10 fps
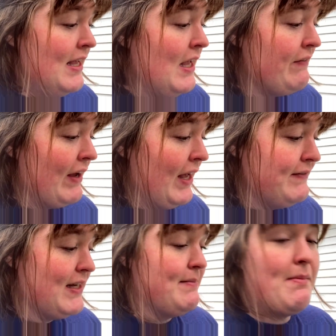If I have
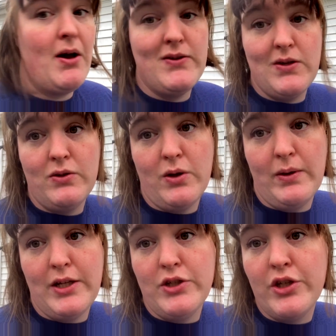time, I'm also
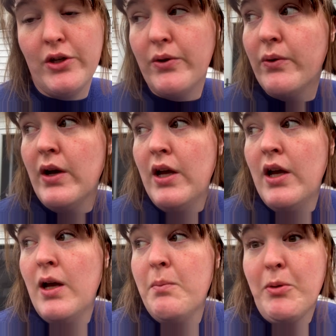going to
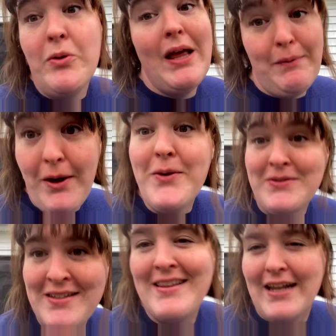prune that
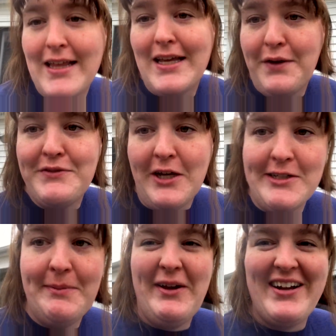rose that I think I've talked
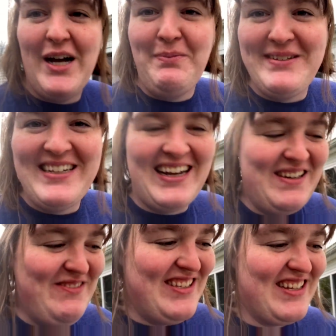about a couple
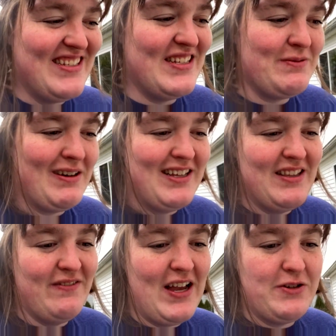times because it's right in
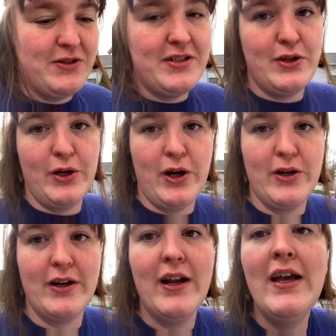the entrance to the
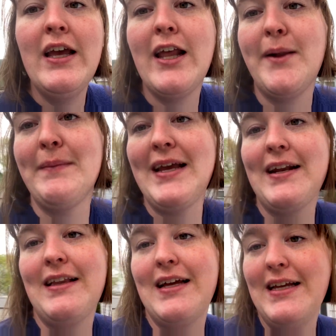garden. It'll make it
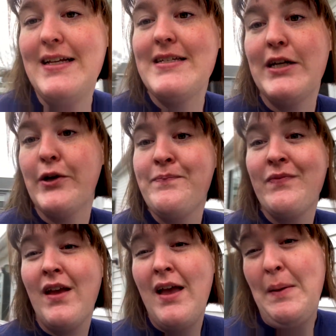a lot easier,
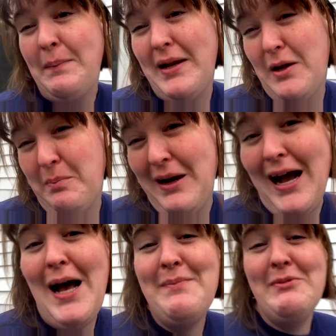but it'll
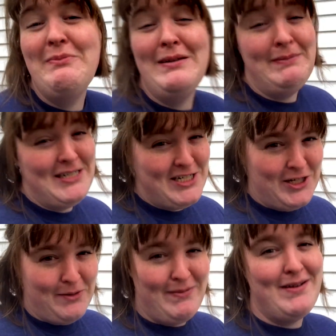probably be
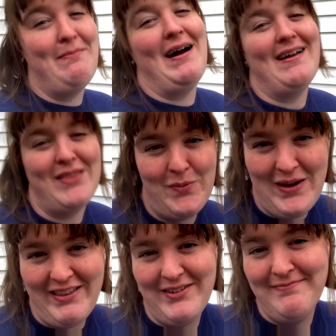determined by the
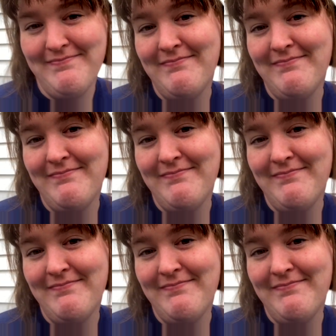weather.